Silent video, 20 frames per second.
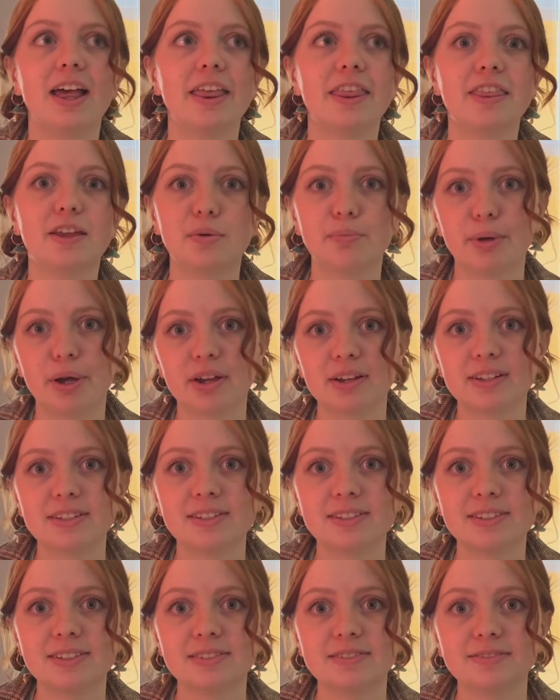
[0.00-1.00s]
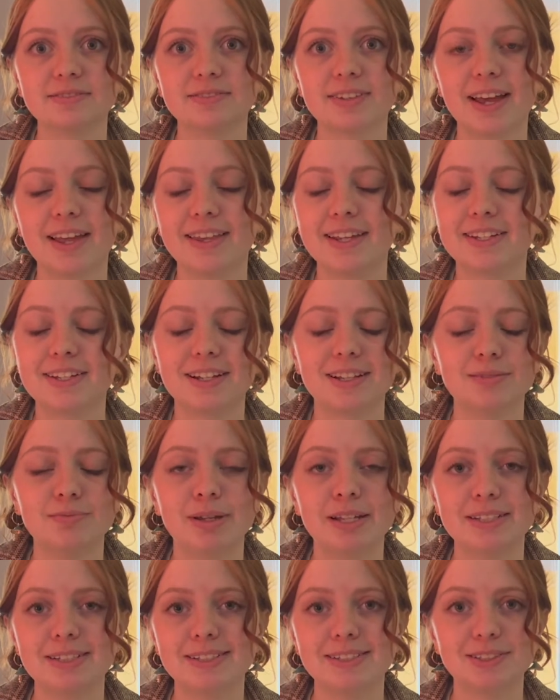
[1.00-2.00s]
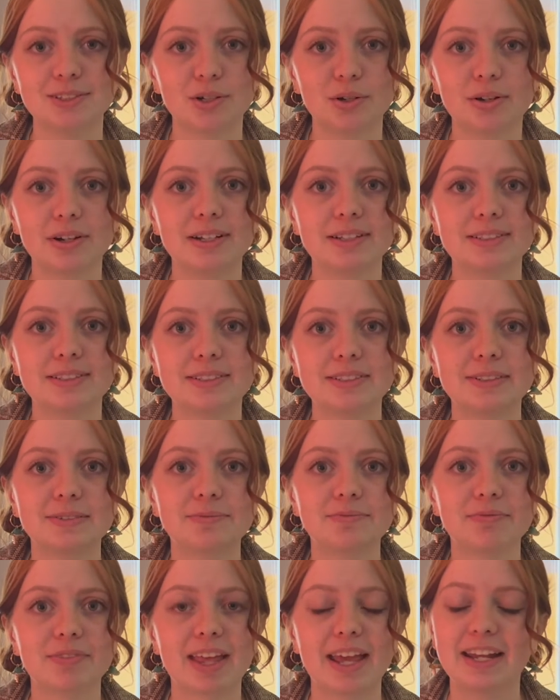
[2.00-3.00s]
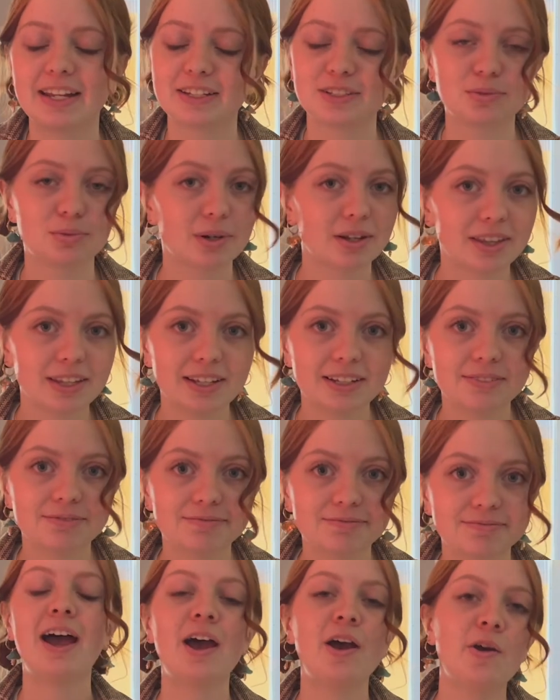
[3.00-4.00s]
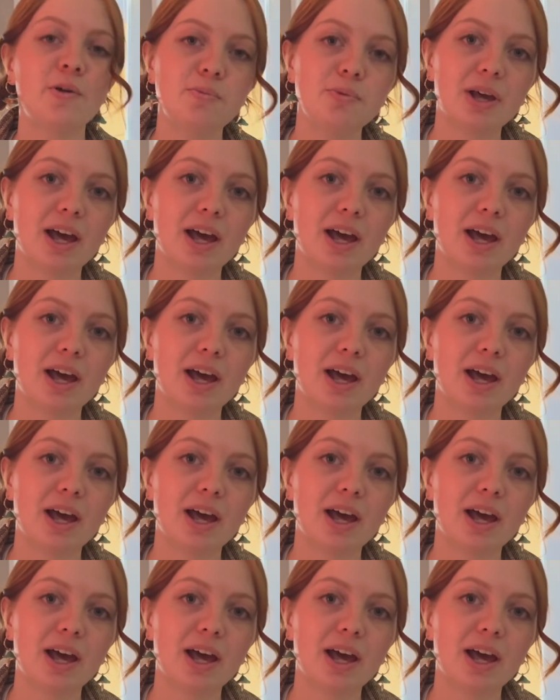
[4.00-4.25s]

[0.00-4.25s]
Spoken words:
they're books and they tell amazing stories and it's worth it. I hope you